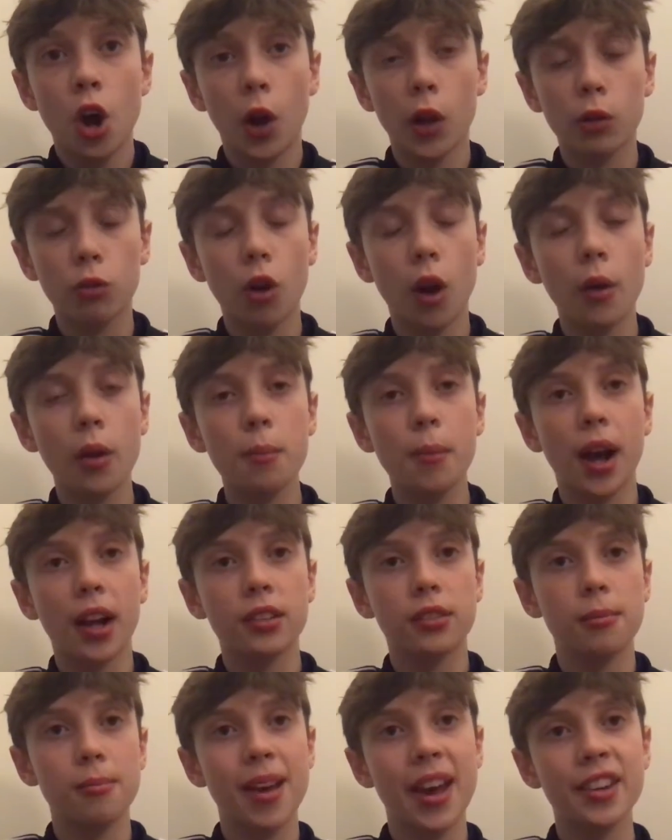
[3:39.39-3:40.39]
On the right wing
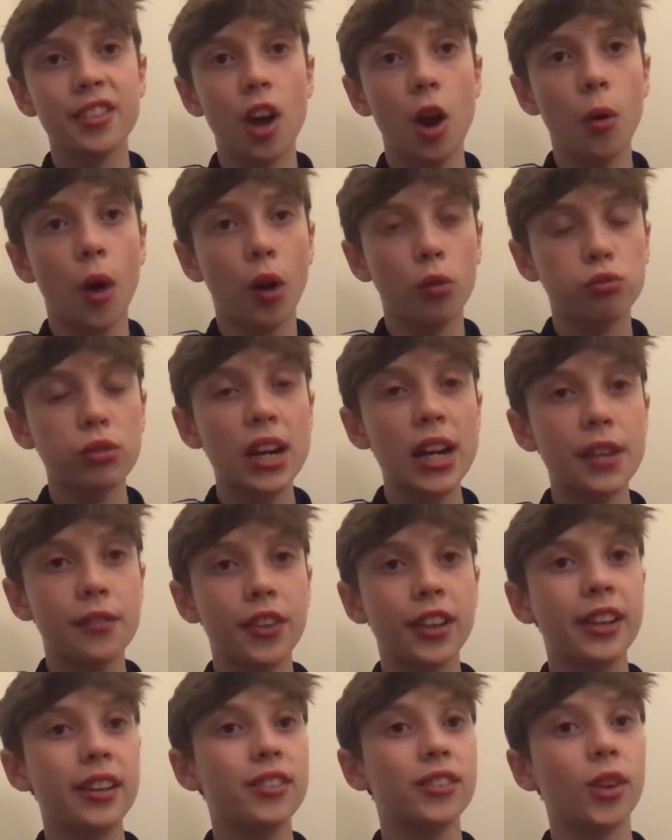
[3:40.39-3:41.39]
back, Semedo, I really
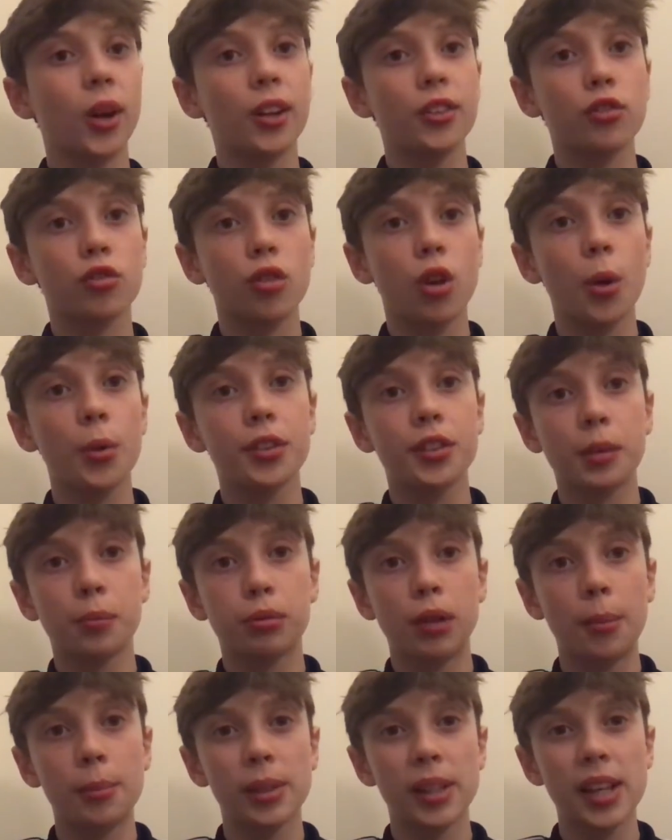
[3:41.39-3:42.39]
think he's starting to grow into the
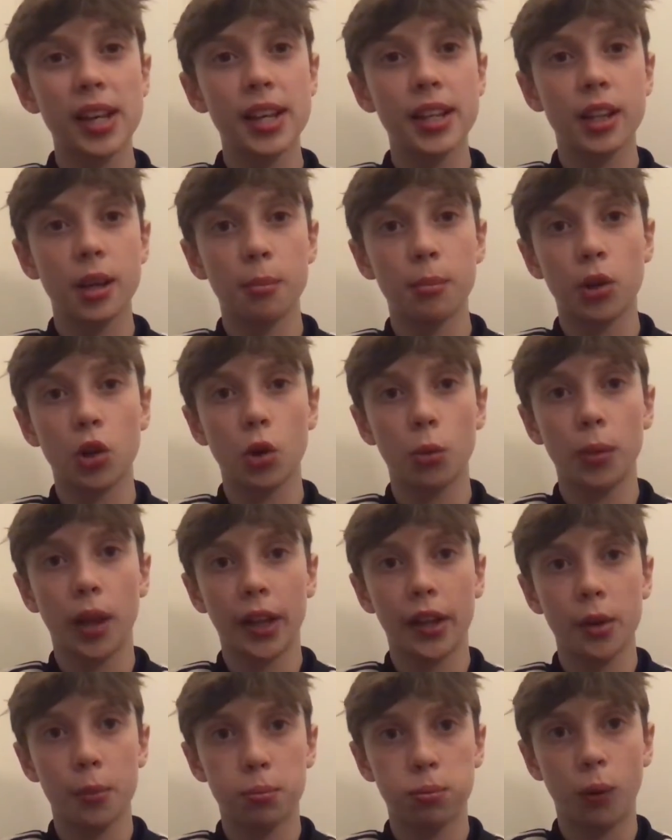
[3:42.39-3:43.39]
Premier League and become
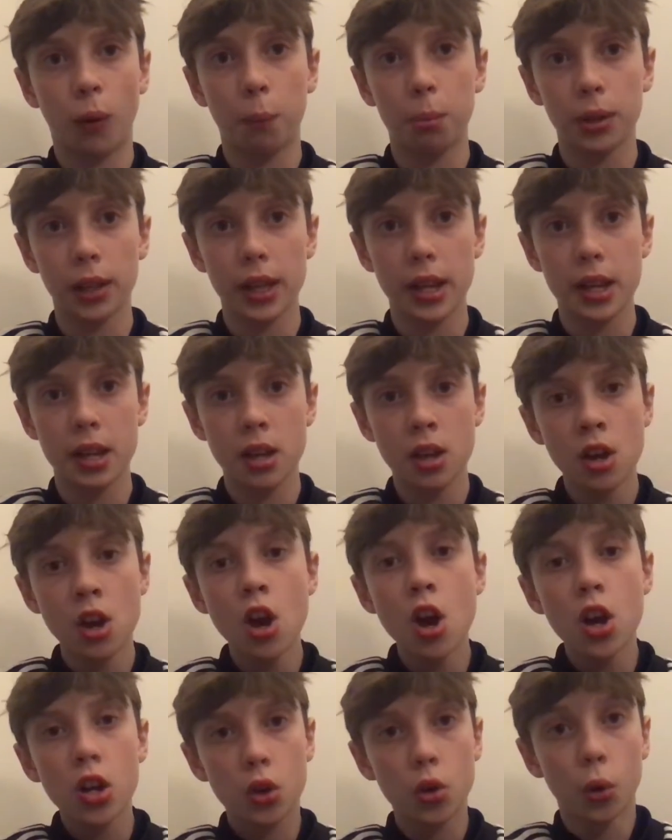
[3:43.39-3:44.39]
like a properly
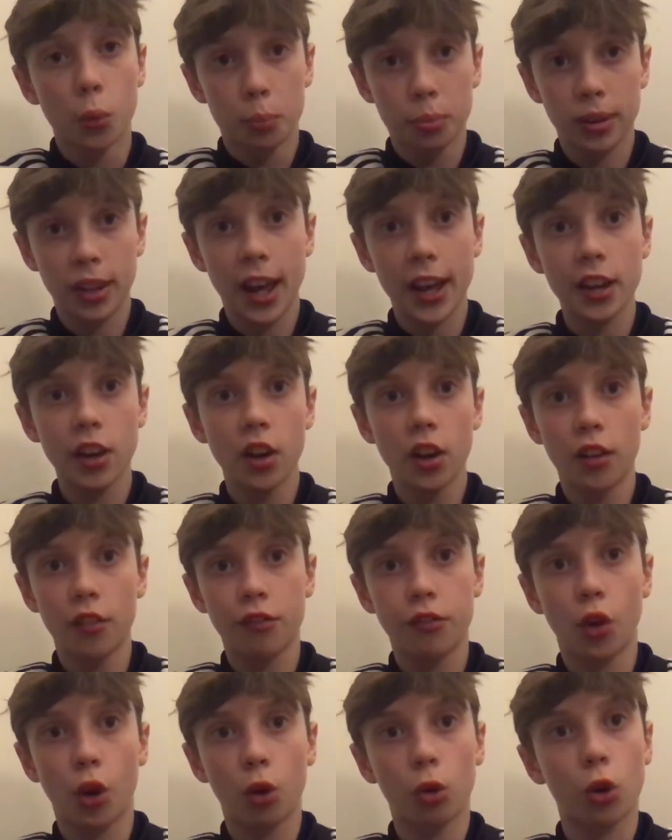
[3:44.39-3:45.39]
good player
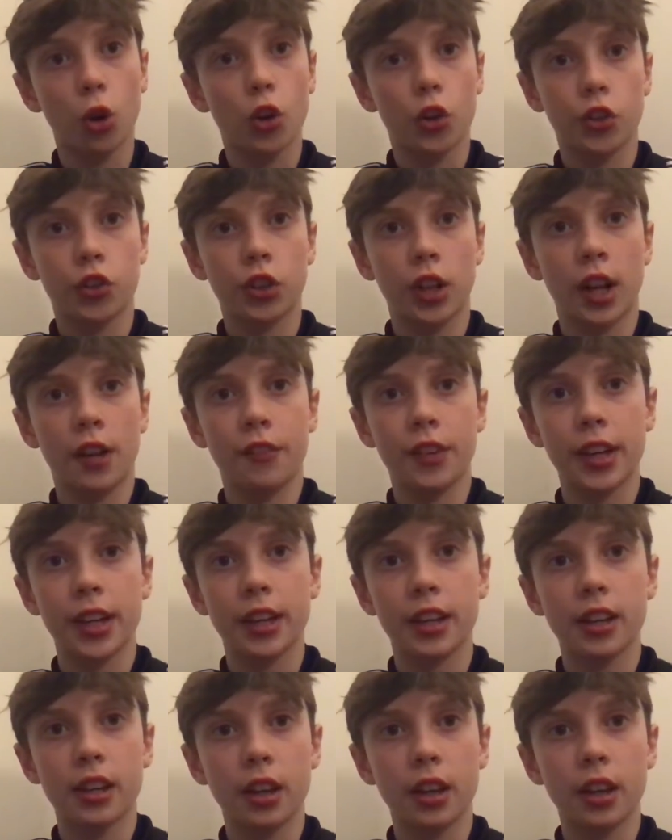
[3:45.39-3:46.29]
for us, and I think